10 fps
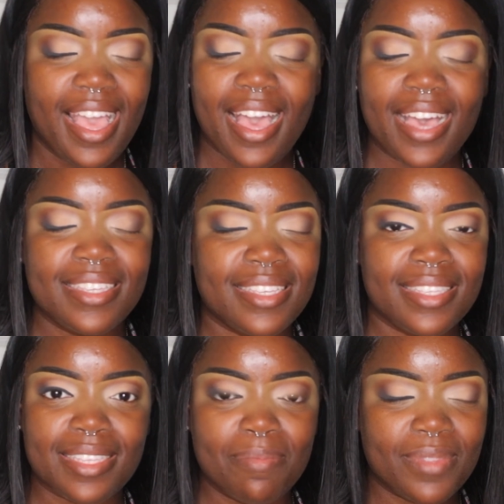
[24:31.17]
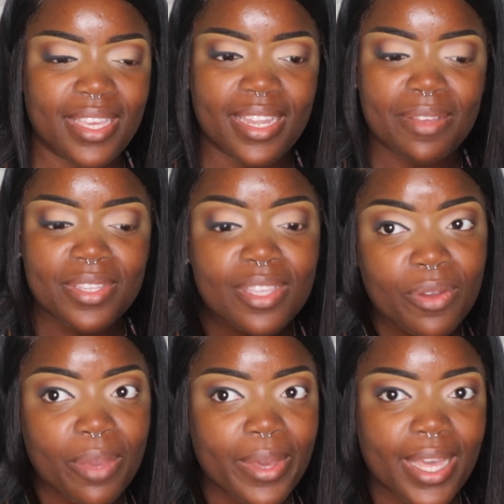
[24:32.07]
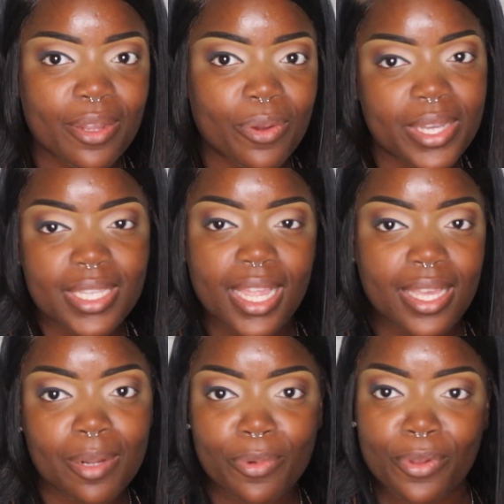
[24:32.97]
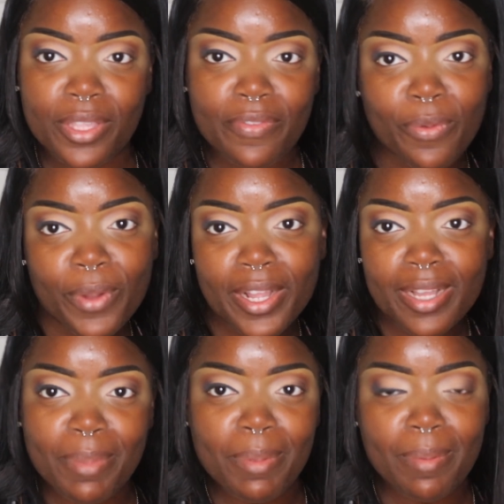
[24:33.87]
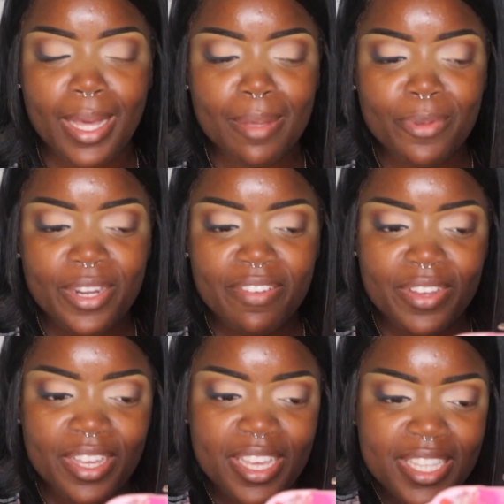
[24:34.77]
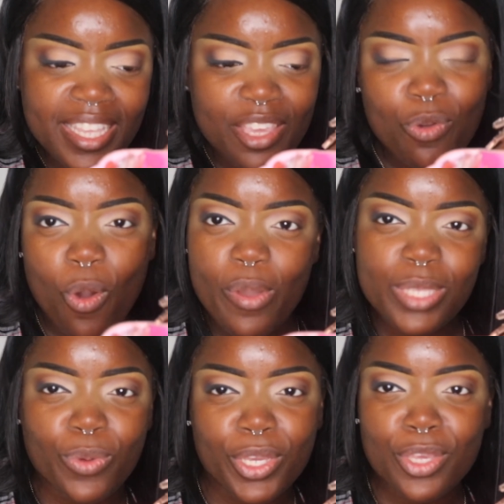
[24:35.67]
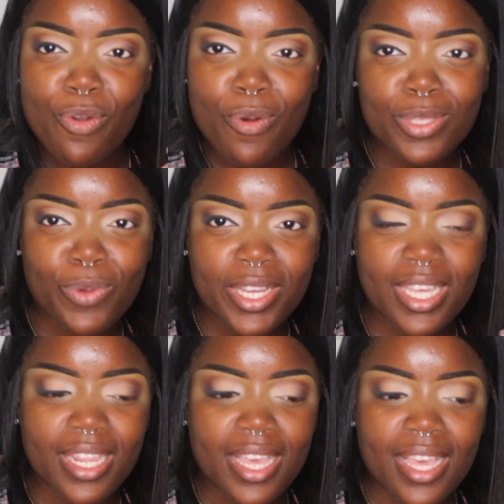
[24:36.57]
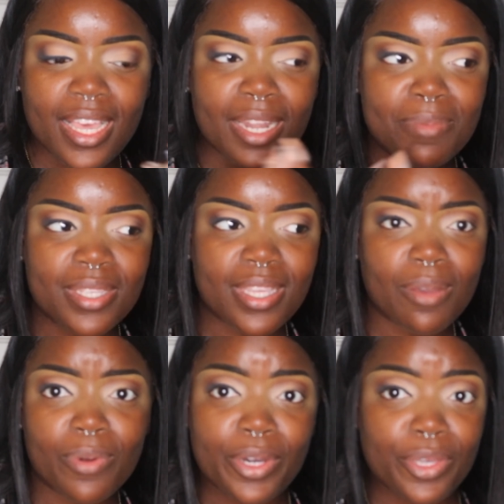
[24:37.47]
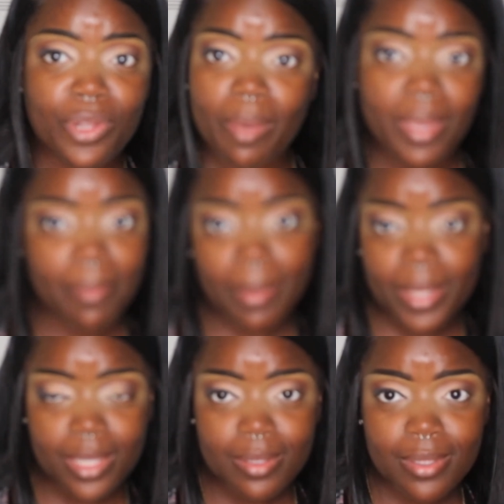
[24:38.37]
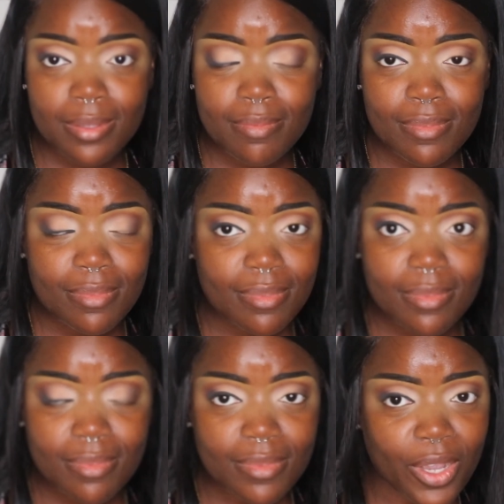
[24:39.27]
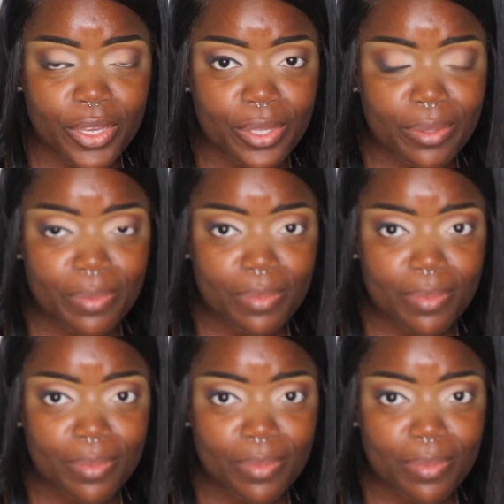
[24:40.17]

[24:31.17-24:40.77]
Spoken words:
I said something, and I was just like, okay, well, I gotta go because I gotta get up early for work, blah blah blah, and whatever. And he's like, you always working, and I'm just like, well, you're not paying my bills, are you?